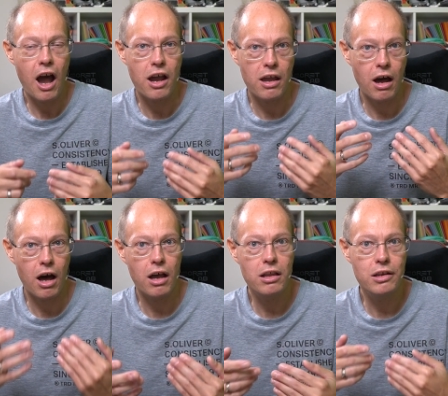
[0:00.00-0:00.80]
I
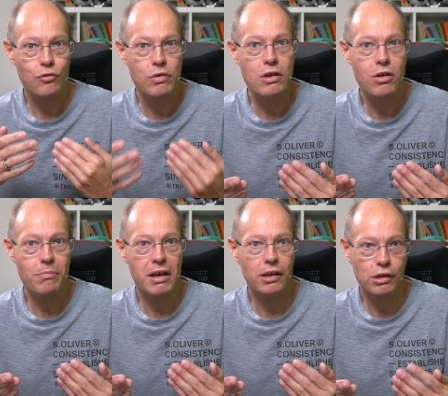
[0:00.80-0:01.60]
highly
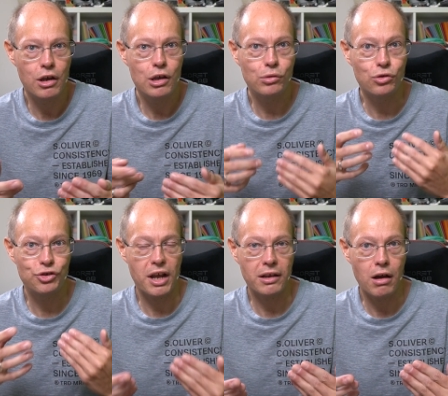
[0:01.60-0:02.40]
recommend to
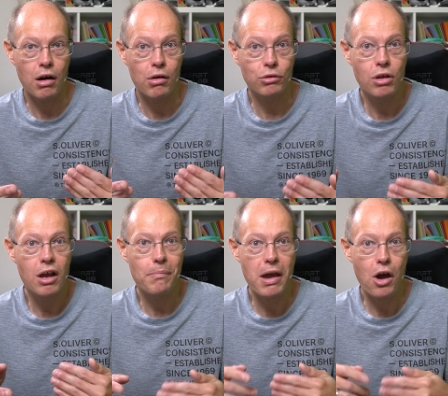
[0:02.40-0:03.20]
check out
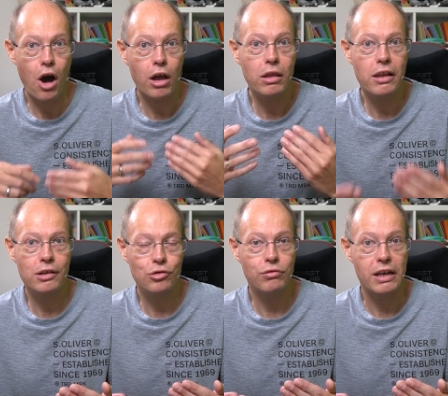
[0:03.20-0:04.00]
my
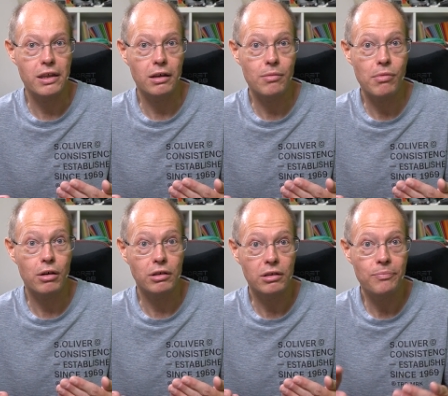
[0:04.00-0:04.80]
online training
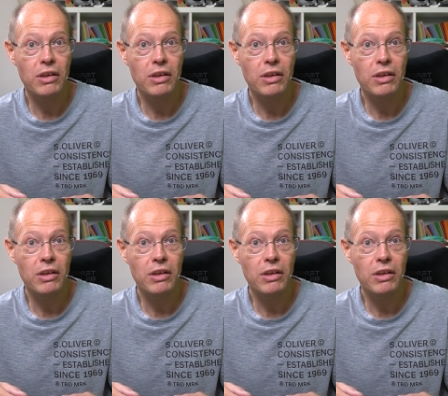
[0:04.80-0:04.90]
about it.